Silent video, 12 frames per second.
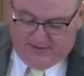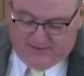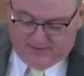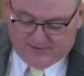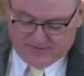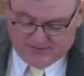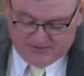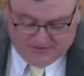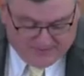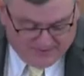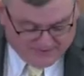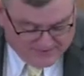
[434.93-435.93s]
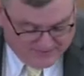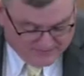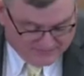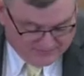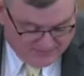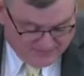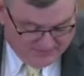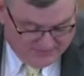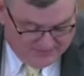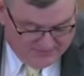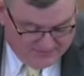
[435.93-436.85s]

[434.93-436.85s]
"I'm going to tell you my testimony."